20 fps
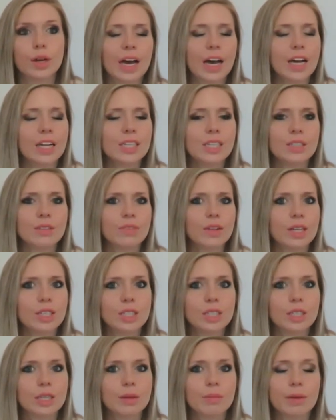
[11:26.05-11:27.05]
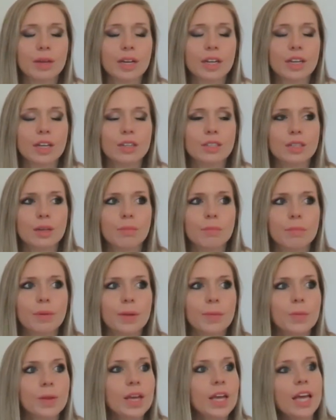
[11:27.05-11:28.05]
Yeah, I just feel like she's gonna be here in no time.
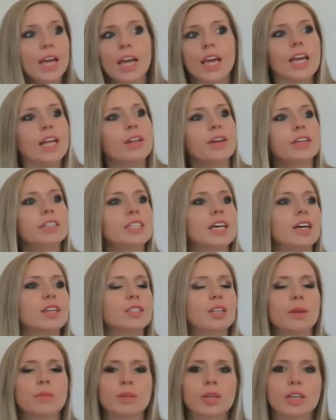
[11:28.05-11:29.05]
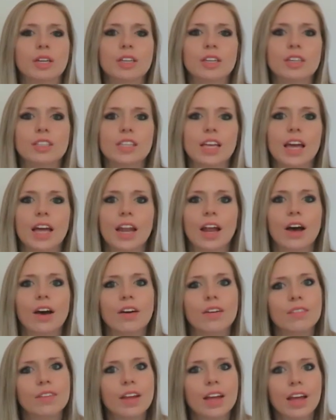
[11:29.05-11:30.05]
But anyways, I'll stop talking nails head
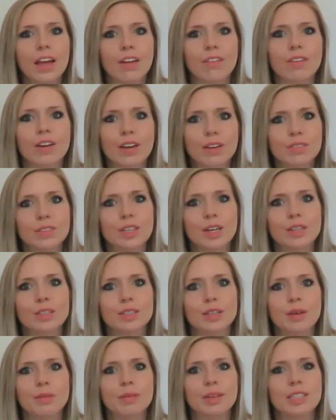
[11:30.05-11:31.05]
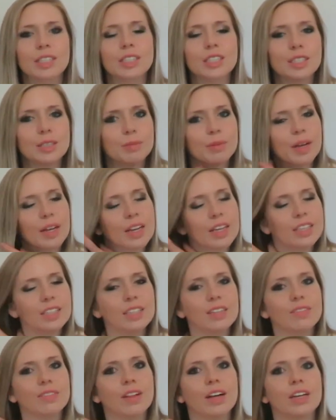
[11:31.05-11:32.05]
up. Like, I've talked so much this
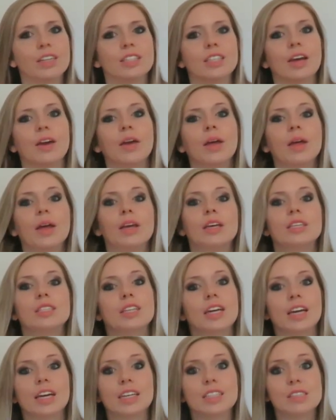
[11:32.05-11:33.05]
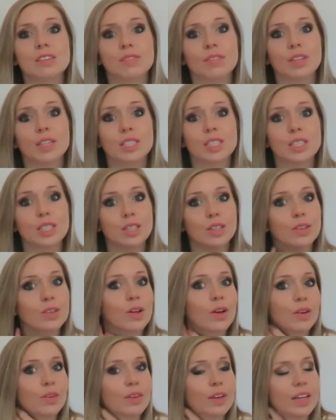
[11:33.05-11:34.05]
pregnancy vlog. So sorry guys if this is a
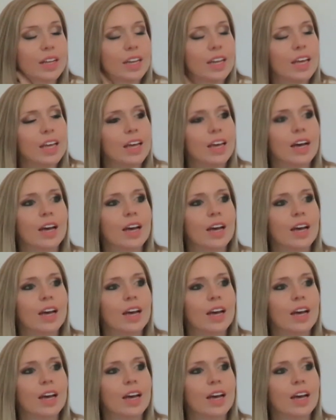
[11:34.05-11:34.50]
long one.